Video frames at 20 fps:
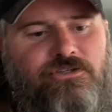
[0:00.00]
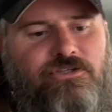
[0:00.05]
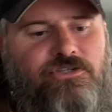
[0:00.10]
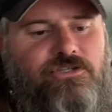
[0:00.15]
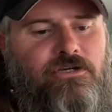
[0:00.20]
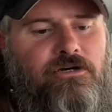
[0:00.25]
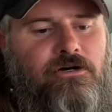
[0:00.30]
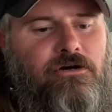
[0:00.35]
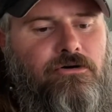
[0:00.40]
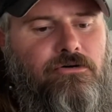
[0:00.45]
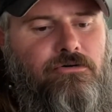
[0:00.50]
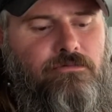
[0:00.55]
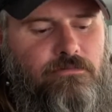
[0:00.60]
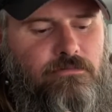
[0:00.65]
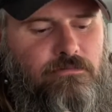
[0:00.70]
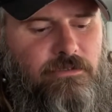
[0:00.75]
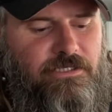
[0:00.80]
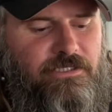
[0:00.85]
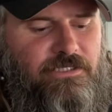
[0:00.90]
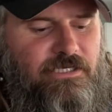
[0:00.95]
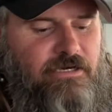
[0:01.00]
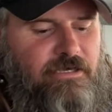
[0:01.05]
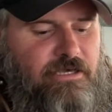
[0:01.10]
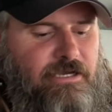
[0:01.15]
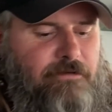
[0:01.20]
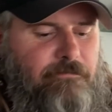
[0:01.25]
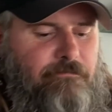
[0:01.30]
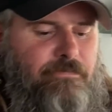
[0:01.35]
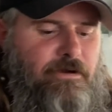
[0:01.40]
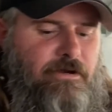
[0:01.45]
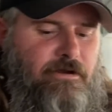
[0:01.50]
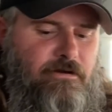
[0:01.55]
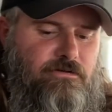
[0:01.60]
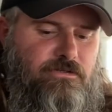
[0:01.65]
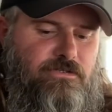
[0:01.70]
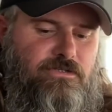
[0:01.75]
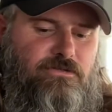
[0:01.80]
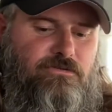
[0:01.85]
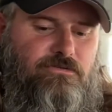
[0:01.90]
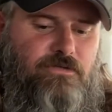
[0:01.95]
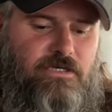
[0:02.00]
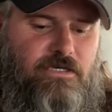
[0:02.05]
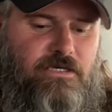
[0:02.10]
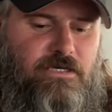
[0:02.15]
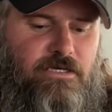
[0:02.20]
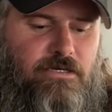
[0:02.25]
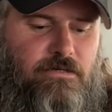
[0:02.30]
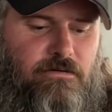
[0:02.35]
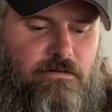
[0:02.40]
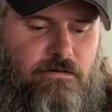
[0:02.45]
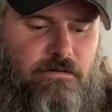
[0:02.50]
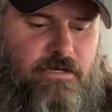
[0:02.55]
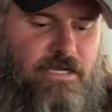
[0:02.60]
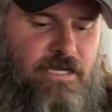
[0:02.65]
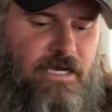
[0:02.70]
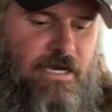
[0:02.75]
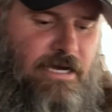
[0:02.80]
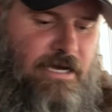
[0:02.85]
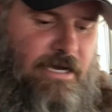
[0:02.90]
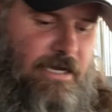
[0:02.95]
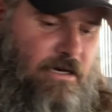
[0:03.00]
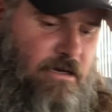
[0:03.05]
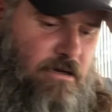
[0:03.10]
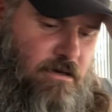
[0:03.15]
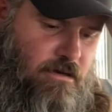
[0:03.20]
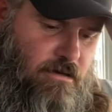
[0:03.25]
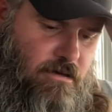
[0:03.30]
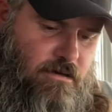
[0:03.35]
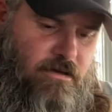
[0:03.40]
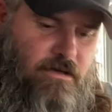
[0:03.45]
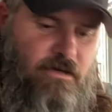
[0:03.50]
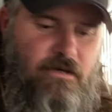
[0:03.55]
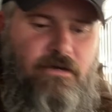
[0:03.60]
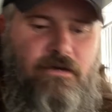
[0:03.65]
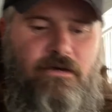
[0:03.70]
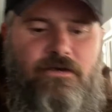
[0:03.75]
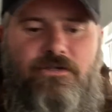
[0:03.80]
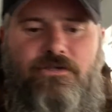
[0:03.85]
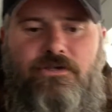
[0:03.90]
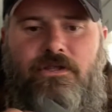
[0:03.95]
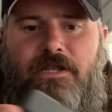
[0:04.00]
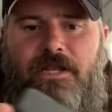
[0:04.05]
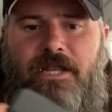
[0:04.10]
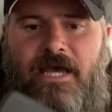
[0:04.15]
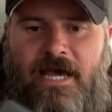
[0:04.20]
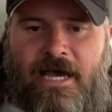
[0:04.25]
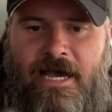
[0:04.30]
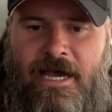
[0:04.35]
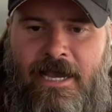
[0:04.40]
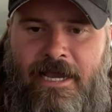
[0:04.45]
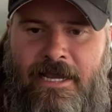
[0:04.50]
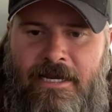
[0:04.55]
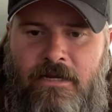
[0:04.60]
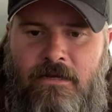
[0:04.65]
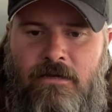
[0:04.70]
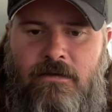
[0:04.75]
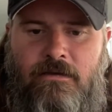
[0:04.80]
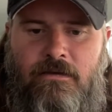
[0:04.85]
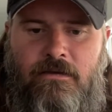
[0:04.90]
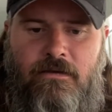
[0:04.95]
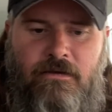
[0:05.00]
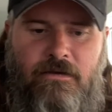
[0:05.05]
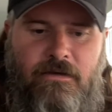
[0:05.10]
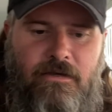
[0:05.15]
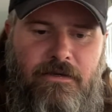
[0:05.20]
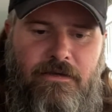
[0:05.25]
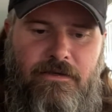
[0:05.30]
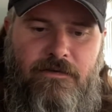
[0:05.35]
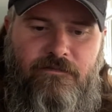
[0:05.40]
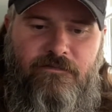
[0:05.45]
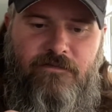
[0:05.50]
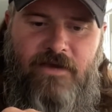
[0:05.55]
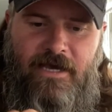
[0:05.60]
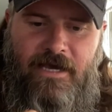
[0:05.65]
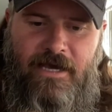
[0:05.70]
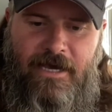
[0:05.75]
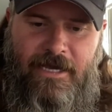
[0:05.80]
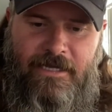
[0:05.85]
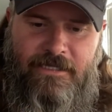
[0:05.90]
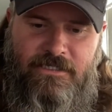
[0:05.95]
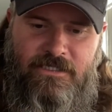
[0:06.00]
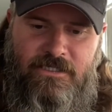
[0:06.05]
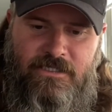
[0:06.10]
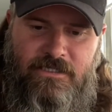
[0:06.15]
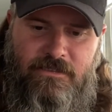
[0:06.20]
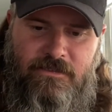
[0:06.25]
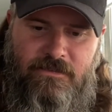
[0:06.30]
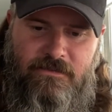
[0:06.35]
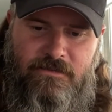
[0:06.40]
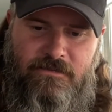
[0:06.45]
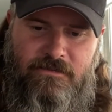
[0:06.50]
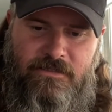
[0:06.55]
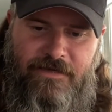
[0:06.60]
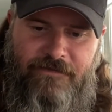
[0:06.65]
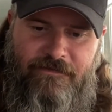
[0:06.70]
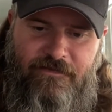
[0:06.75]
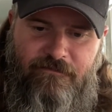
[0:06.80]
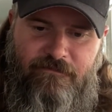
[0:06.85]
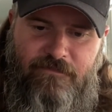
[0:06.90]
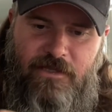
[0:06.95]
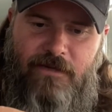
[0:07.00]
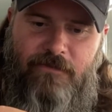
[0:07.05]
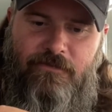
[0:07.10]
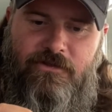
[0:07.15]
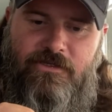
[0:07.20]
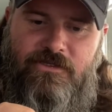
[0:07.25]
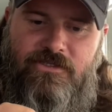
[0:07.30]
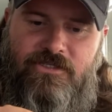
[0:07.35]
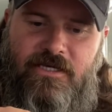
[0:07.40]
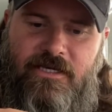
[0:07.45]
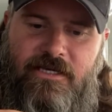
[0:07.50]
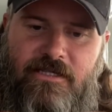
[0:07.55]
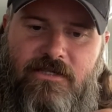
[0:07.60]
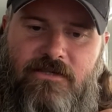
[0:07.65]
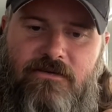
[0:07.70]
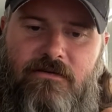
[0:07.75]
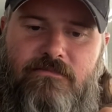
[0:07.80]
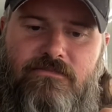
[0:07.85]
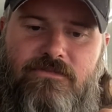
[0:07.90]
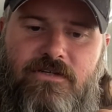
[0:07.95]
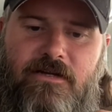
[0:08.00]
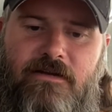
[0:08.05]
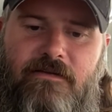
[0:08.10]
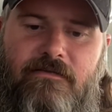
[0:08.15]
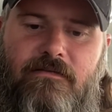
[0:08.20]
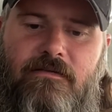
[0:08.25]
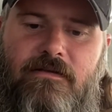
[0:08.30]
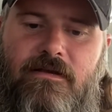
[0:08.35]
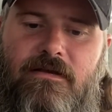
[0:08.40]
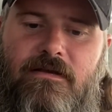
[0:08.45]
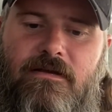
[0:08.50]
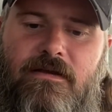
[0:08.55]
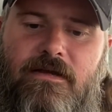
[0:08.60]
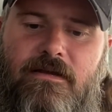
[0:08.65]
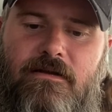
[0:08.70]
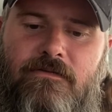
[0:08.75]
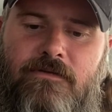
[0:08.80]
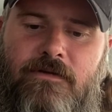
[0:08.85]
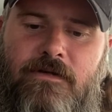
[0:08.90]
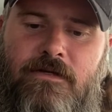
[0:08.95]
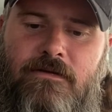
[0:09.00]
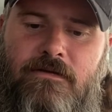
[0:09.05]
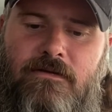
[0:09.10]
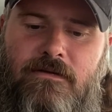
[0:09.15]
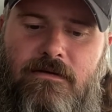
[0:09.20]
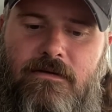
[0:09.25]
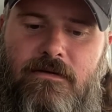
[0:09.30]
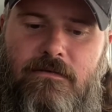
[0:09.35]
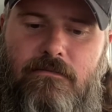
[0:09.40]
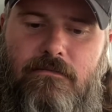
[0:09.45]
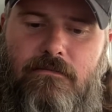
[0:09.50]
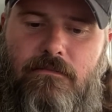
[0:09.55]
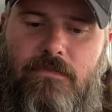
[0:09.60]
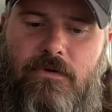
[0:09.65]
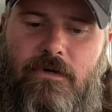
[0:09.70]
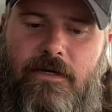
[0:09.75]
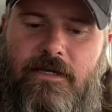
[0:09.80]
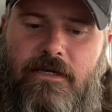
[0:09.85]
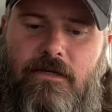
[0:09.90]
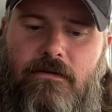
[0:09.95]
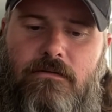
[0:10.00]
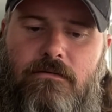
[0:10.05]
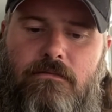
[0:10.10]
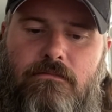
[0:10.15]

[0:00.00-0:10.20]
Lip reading: So let's see how that compares to the 9. So the 9, you've got, I haven't even played with this yet, so I don't want to break it.